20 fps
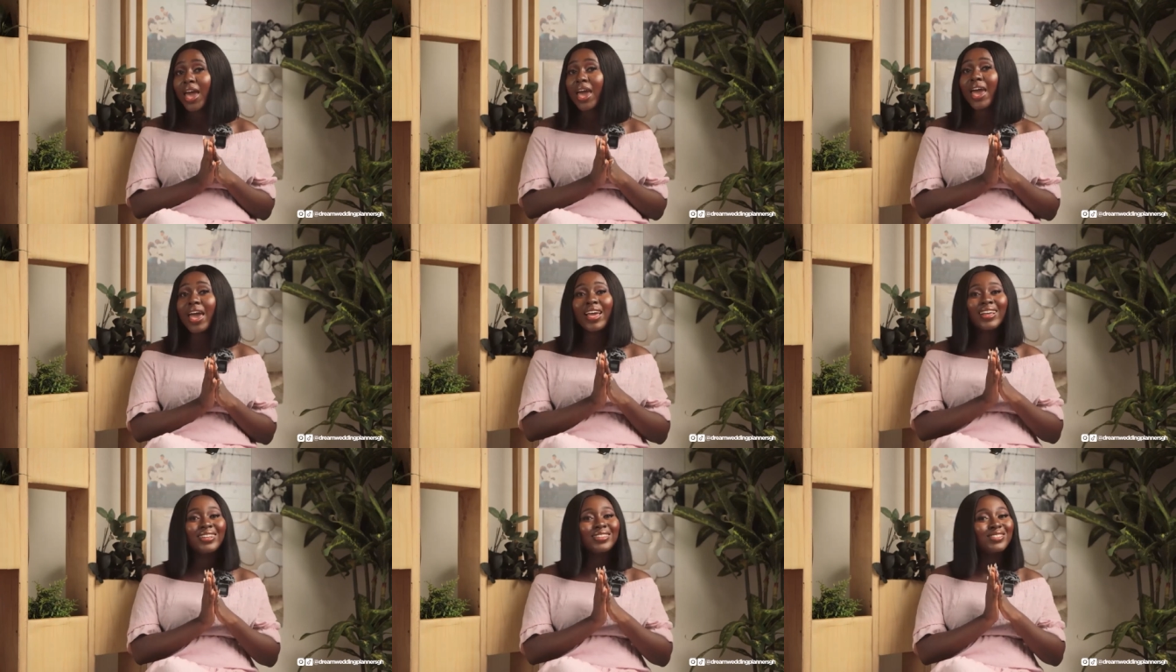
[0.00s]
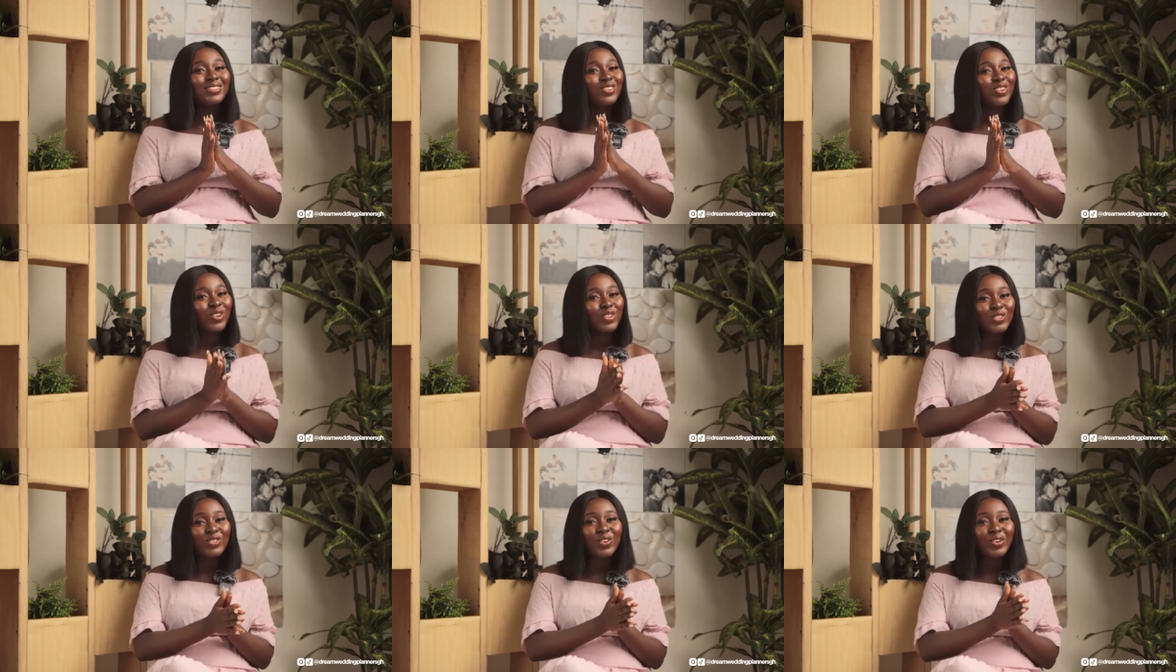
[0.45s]
and
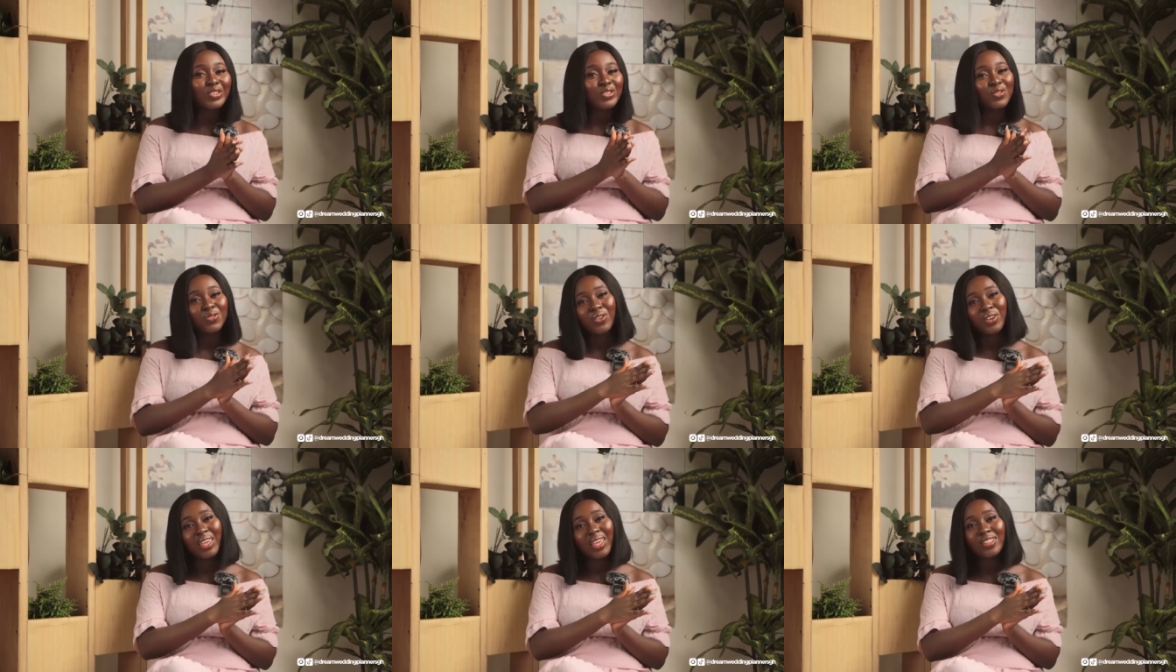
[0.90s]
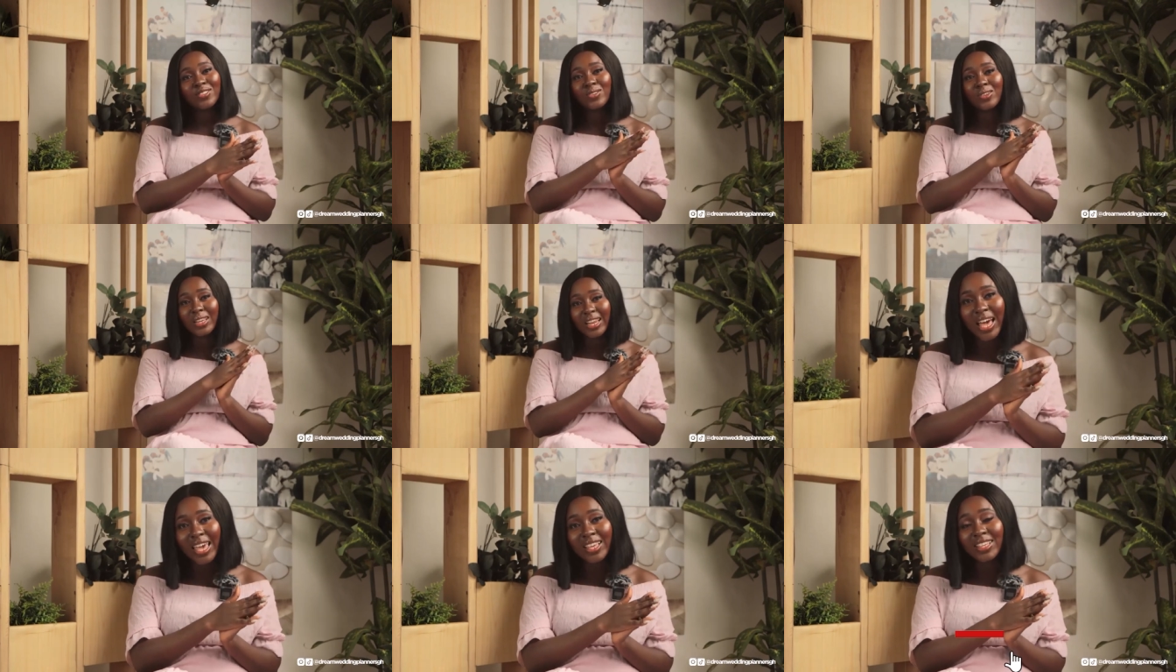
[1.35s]
don't also forget
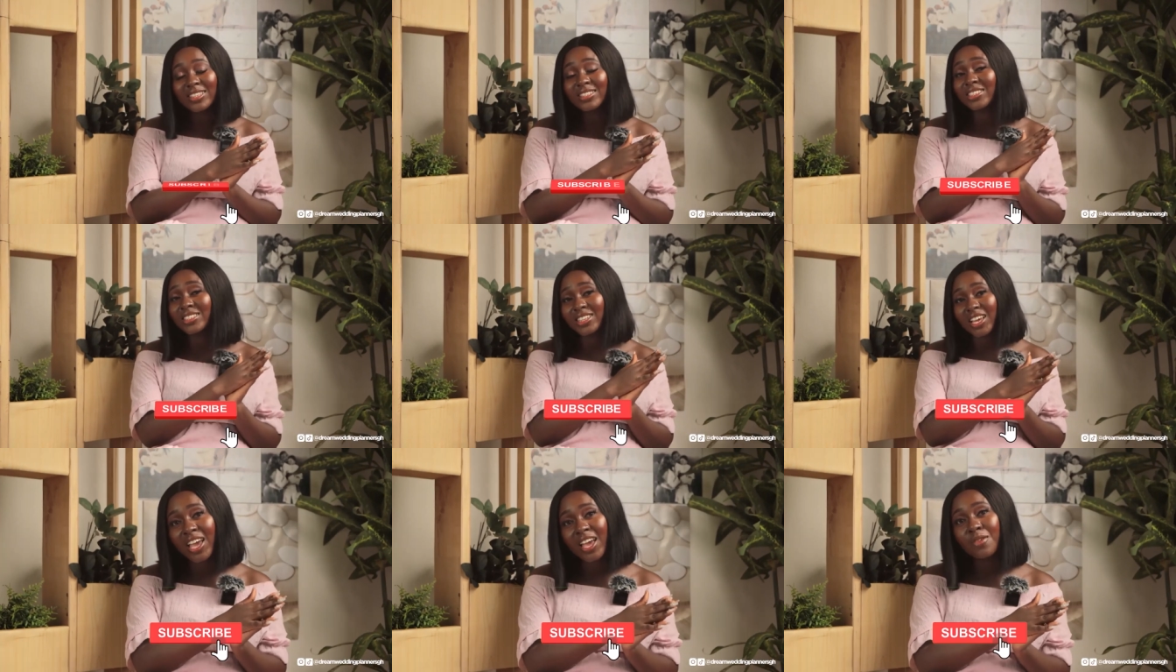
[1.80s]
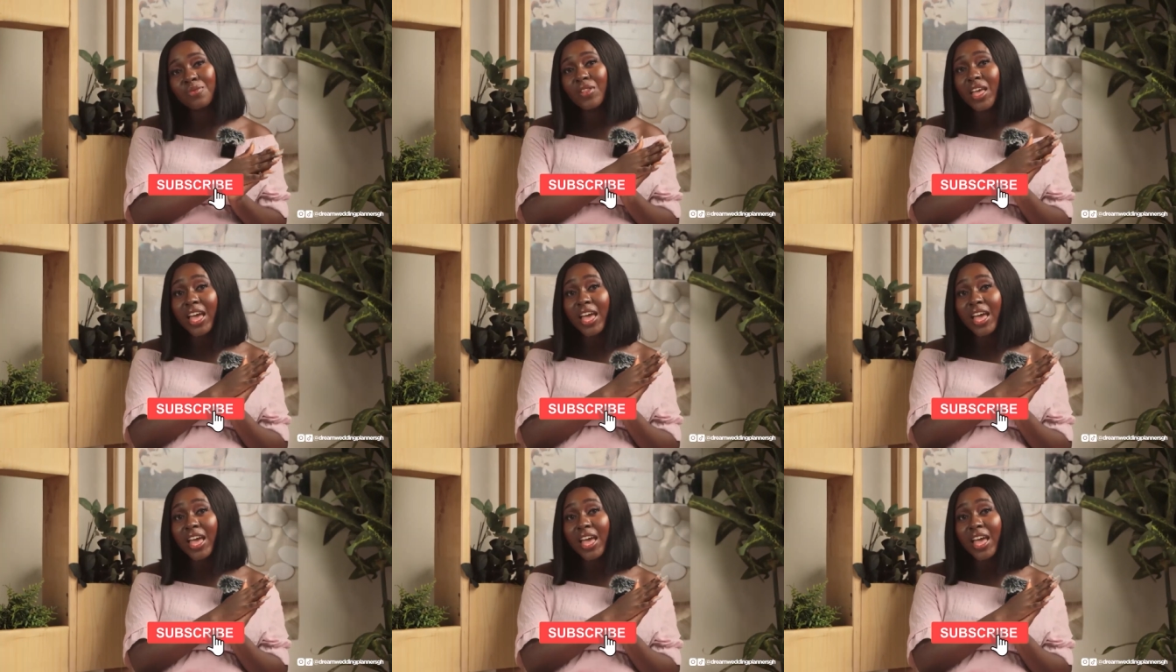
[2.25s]
to like share